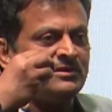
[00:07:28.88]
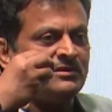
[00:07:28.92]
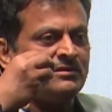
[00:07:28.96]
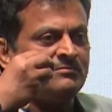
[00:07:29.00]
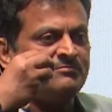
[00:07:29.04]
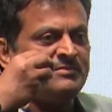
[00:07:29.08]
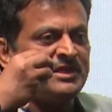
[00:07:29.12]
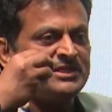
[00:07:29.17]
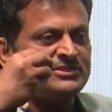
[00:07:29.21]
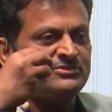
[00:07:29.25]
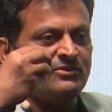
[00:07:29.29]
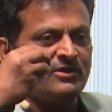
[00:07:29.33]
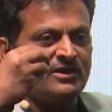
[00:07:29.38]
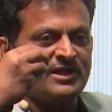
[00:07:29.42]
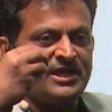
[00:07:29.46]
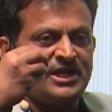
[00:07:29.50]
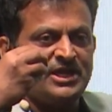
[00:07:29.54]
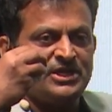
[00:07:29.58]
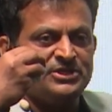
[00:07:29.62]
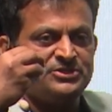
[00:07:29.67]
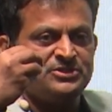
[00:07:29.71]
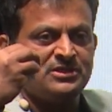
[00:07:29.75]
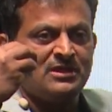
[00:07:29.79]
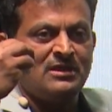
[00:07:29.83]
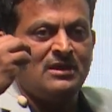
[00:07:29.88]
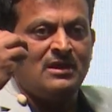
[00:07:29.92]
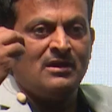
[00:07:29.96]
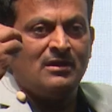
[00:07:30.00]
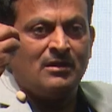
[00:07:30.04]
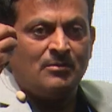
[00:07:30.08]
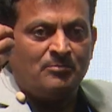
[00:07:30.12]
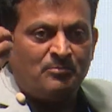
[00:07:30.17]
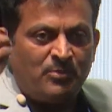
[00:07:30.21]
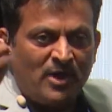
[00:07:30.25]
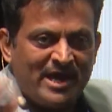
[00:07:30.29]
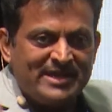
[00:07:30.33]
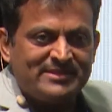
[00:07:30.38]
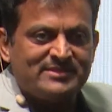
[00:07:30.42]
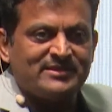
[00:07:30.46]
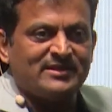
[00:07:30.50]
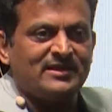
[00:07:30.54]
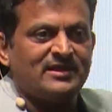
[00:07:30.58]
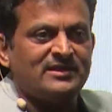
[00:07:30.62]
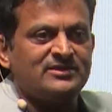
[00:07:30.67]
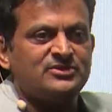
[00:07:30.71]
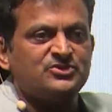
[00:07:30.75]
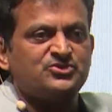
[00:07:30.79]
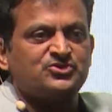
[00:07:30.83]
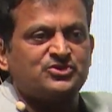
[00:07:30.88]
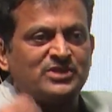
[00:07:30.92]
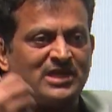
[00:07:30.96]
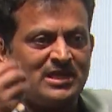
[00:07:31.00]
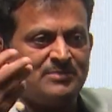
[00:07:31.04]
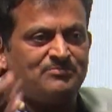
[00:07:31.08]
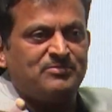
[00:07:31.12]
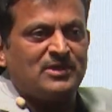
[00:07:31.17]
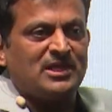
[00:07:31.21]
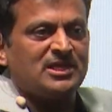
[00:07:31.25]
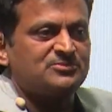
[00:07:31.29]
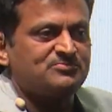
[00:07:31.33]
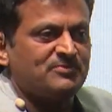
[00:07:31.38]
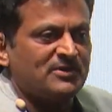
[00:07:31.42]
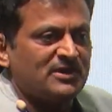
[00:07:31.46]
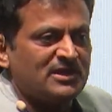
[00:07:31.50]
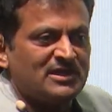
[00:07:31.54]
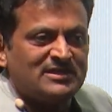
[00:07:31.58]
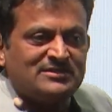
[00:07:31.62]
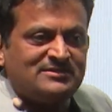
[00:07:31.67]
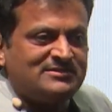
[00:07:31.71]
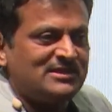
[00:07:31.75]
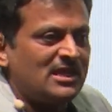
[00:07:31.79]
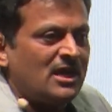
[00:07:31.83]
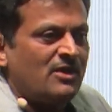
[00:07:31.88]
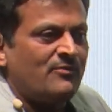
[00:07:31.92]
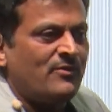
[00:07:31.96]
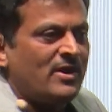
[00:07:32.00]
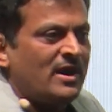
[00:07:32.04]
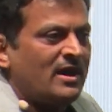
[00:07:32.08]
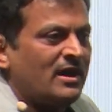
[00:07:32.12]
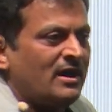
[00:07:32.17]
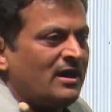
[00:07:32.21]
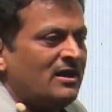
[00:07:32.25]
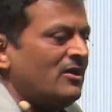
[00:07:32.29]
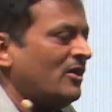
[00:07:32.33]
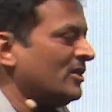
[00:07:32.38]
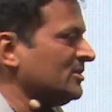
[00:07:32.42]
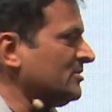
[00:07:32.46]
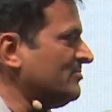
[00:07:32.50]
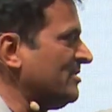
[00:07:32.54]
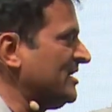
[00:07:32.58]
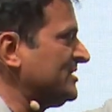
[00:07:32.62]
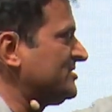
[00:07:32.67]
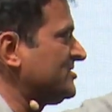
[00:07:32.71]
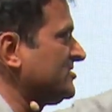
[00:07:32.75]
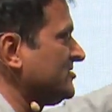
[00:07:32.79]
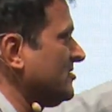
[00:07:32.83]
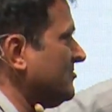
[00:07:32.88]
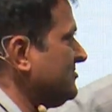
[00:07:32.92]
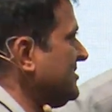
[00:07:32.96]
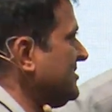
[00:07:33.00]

based knowledge, Python, C++, Java. On the basis of